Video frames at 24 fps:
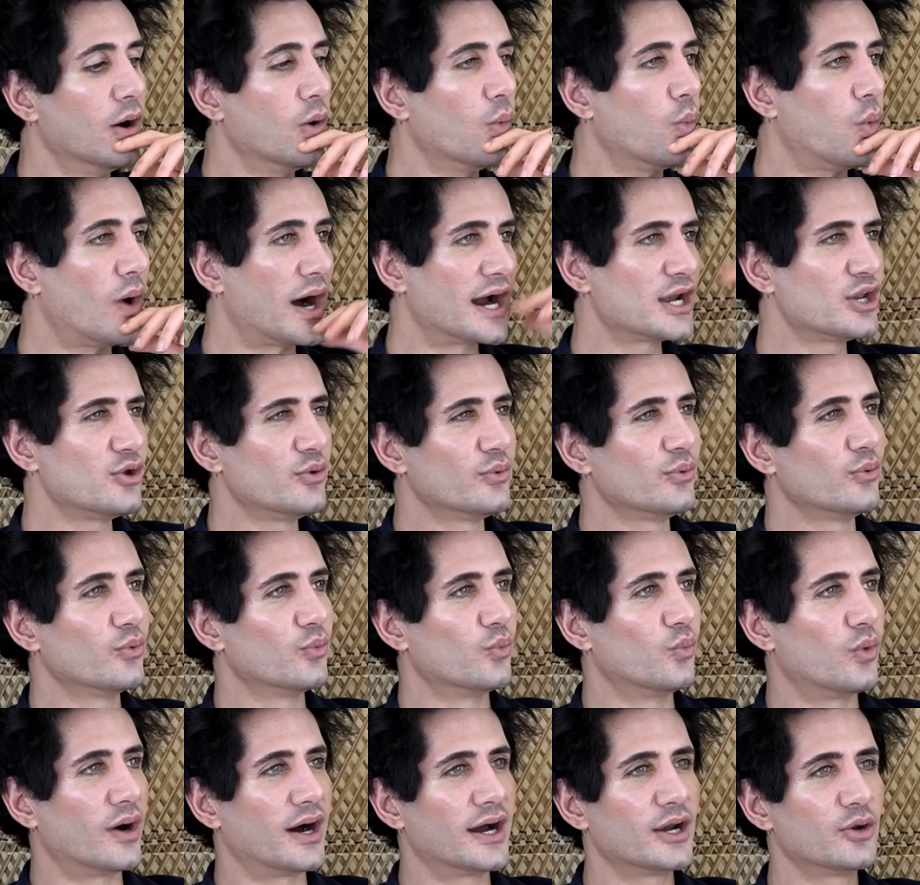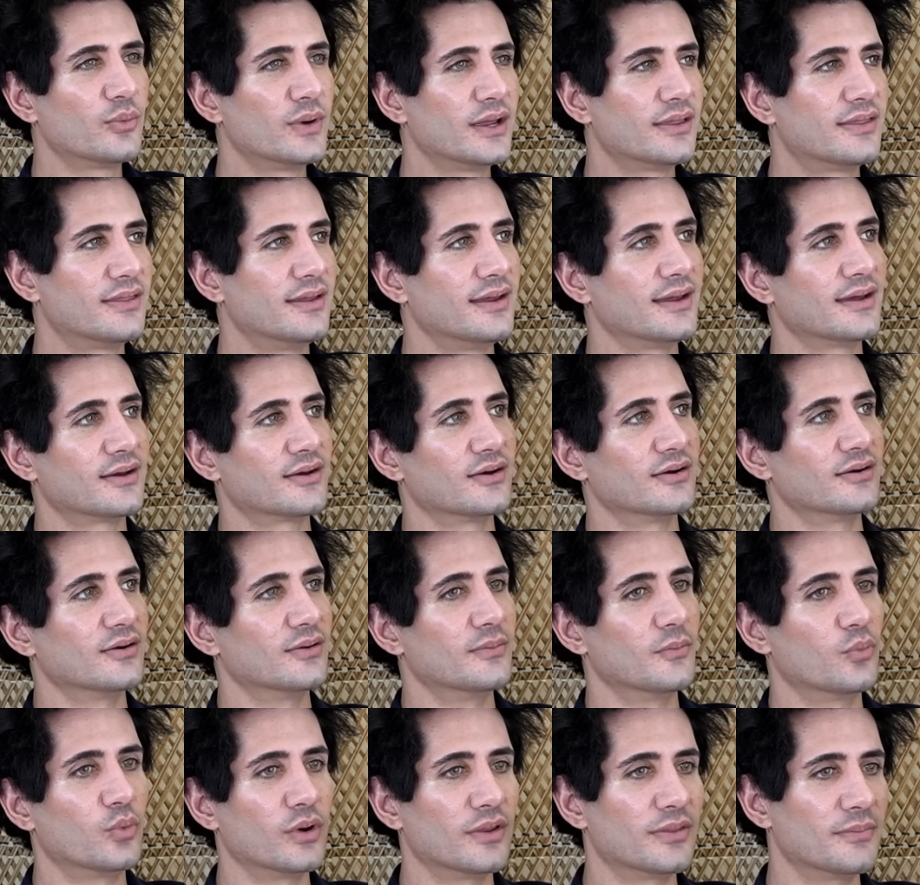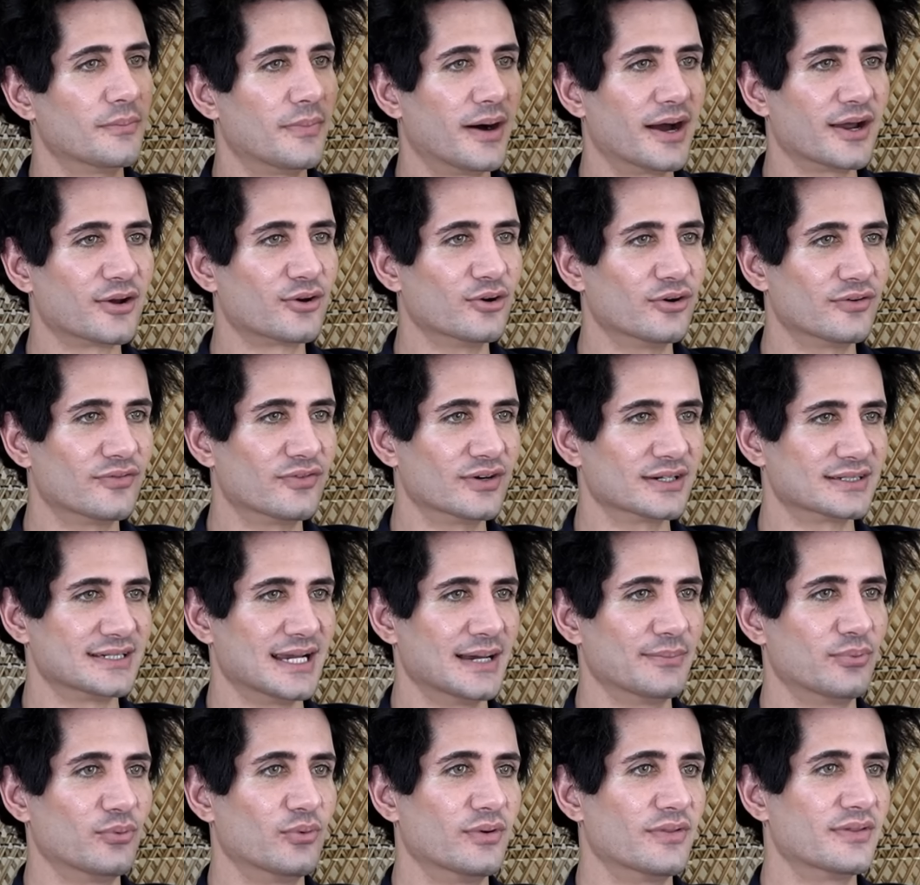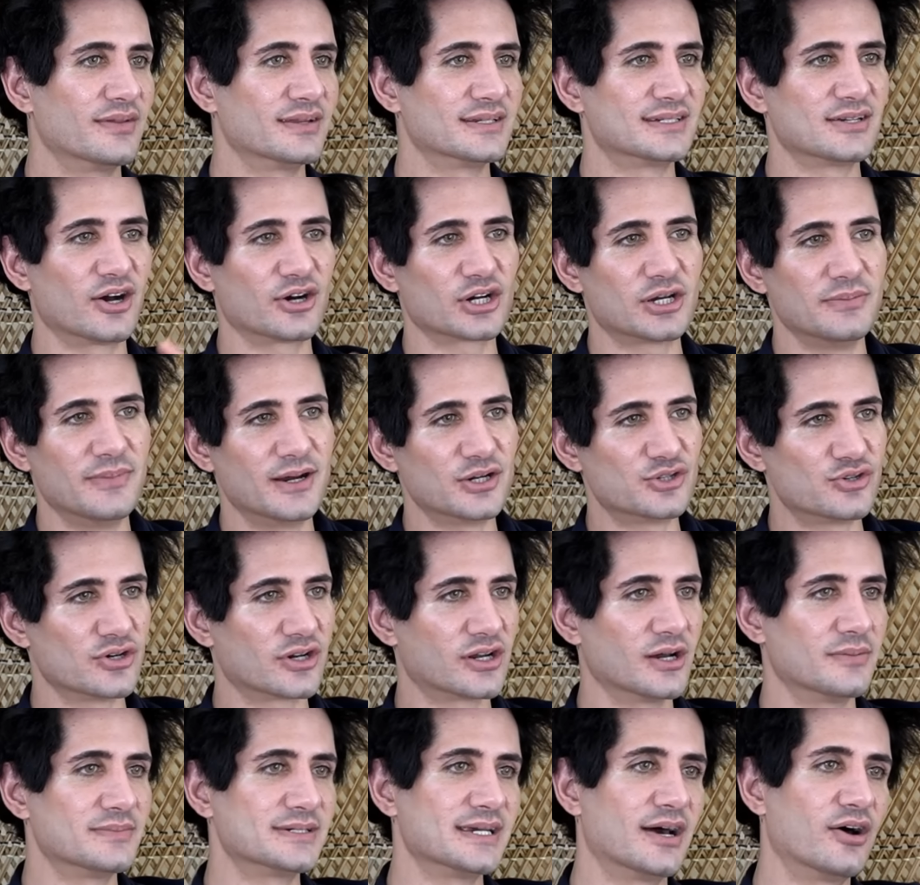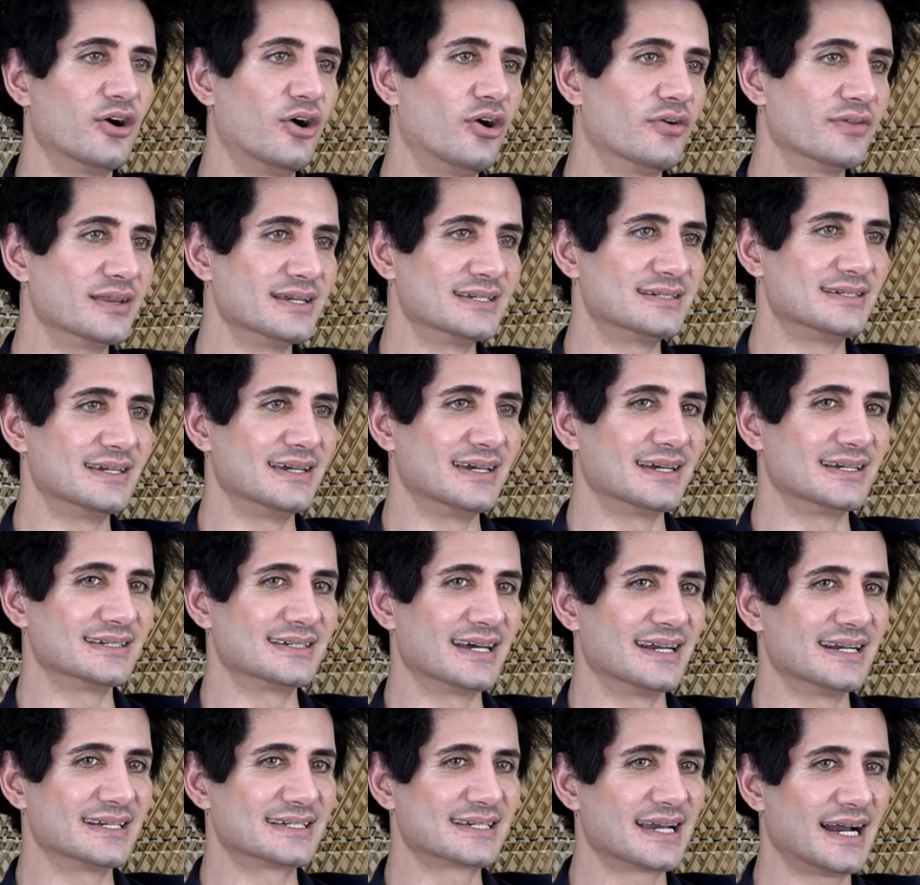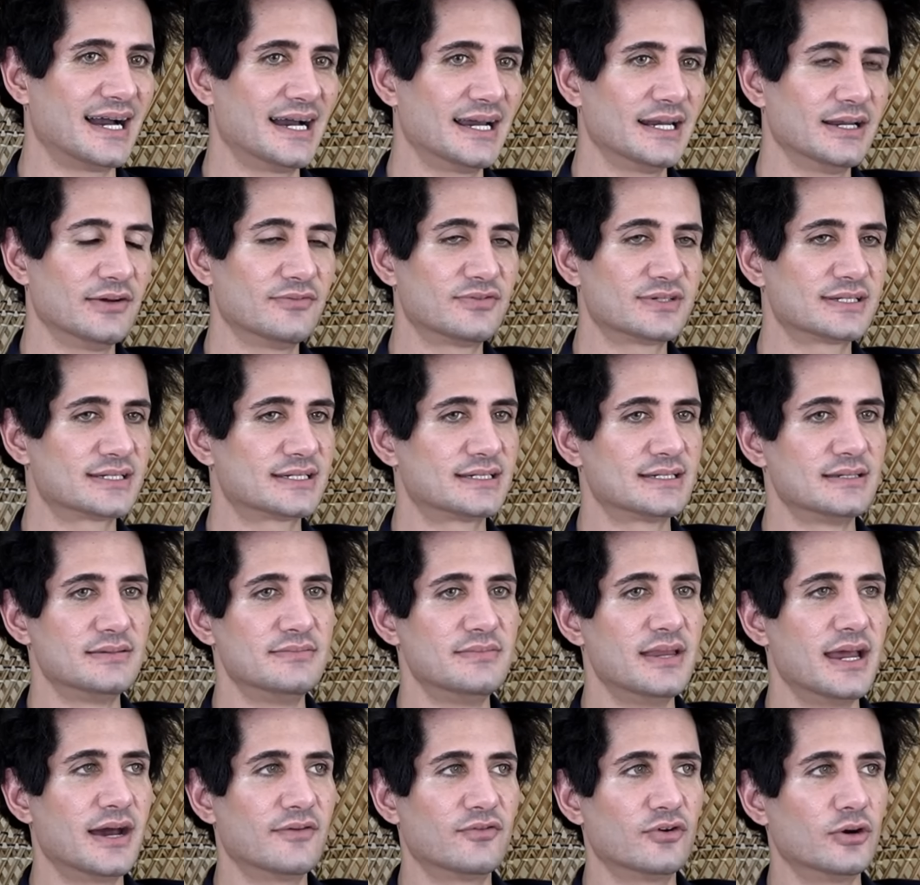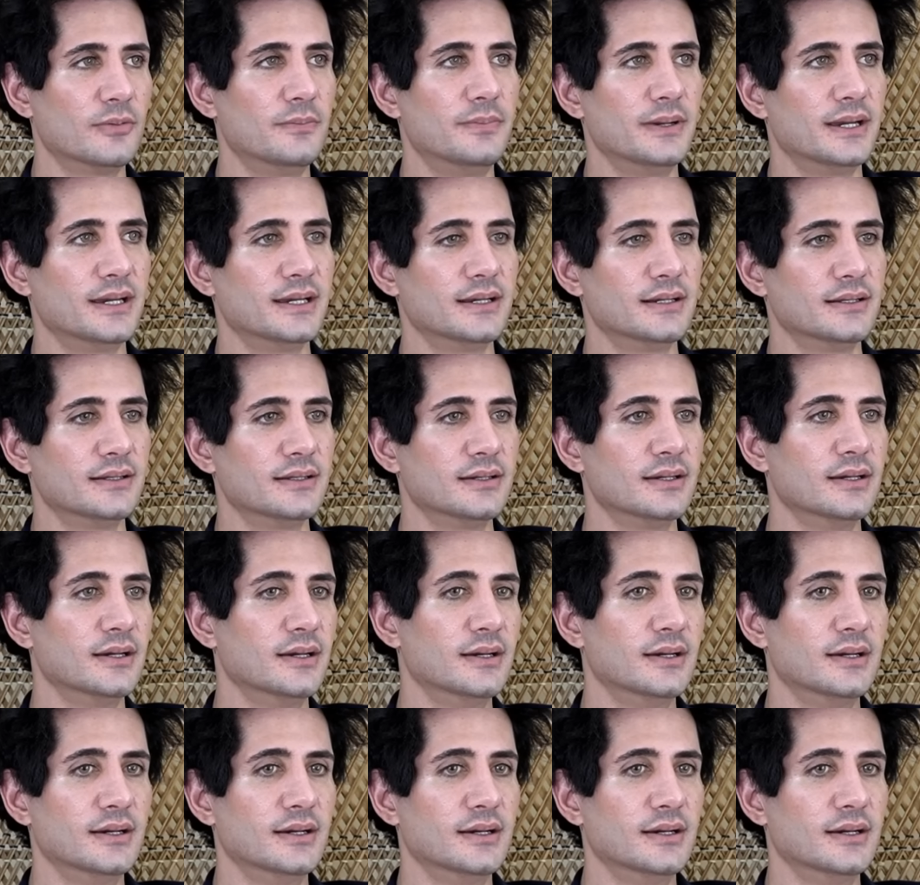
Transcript: Why do we think with Michael, for example, when the documentary comes out, all these things, that it's kind of never been